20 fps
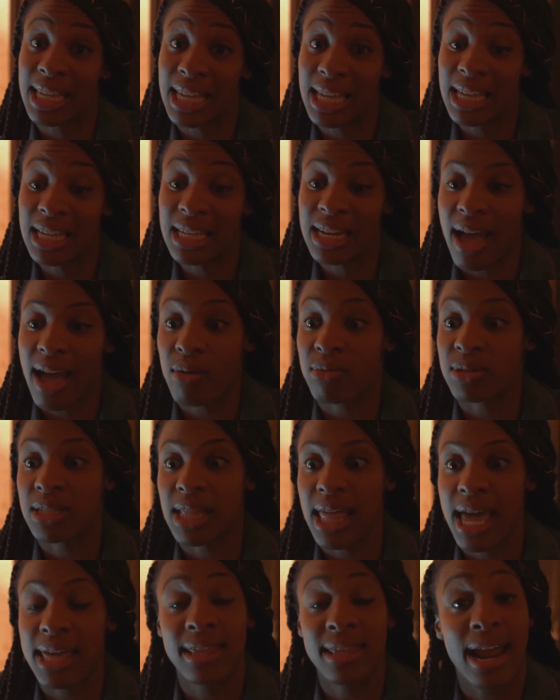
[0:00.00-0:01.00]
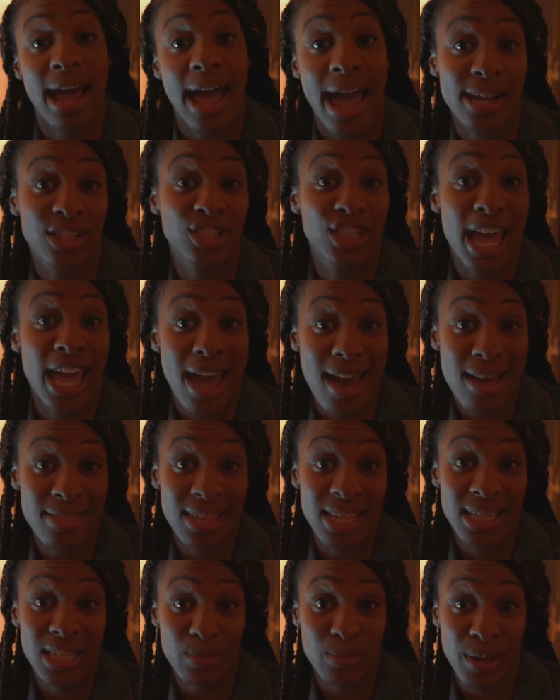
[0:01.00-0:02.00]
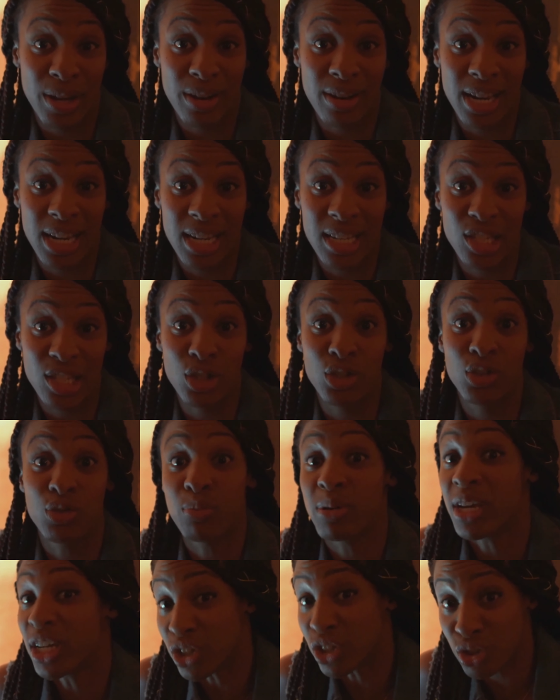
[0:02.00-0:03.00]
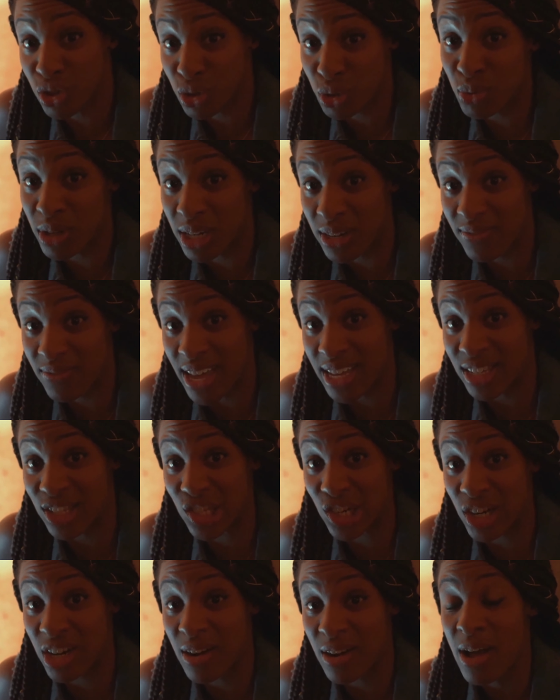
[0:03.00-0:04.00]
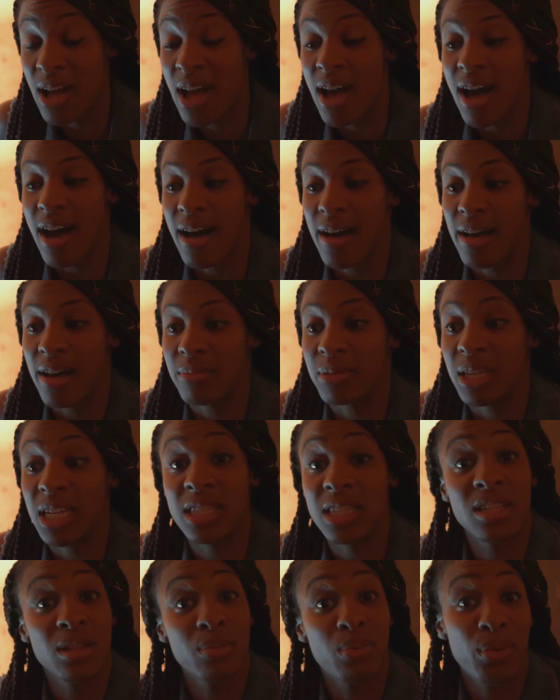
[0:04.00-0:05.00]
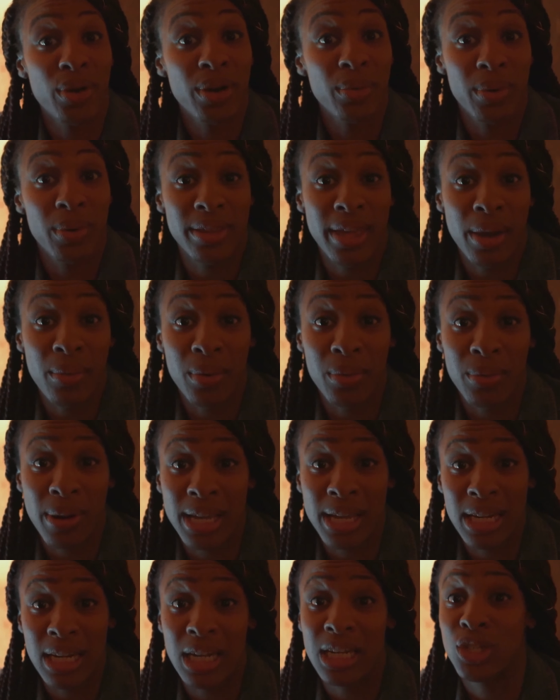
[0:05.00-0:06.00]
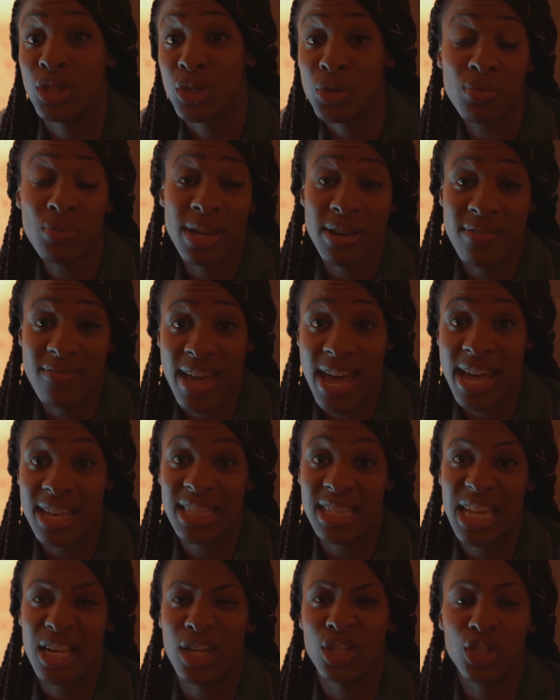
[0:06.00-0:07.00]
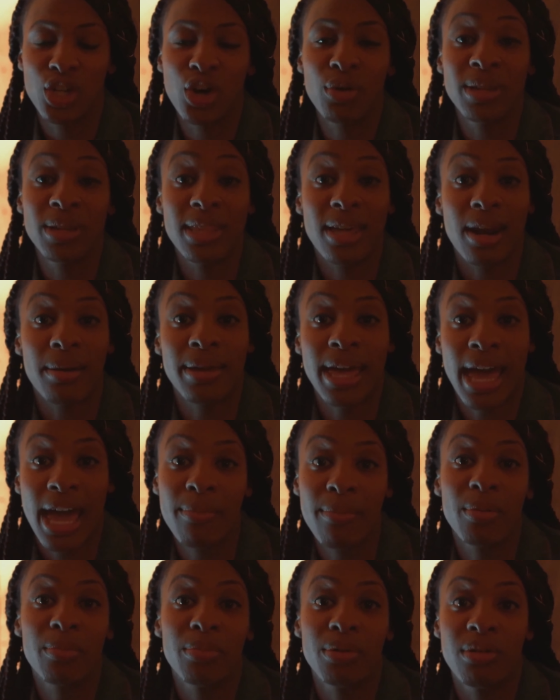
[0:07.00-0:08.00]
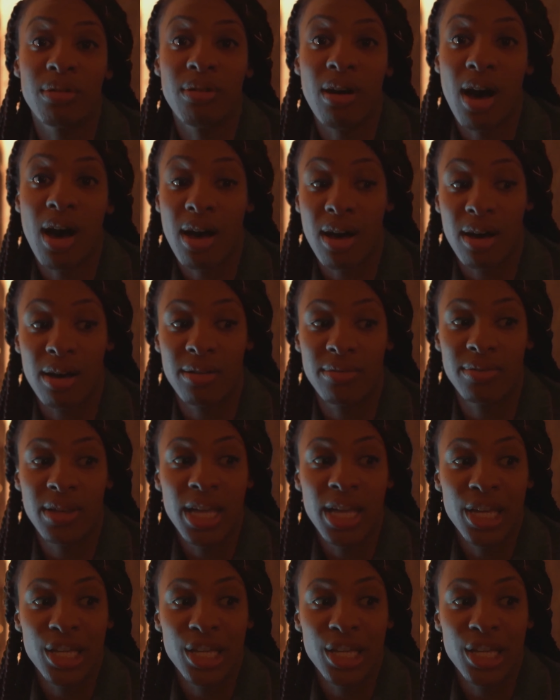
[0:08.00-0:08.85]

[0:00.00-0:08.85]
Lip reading: the end, I was glad that I actually had the experience to pitch to an investor, get to the point where they were ready to invest, and it showed me that I'm capable of,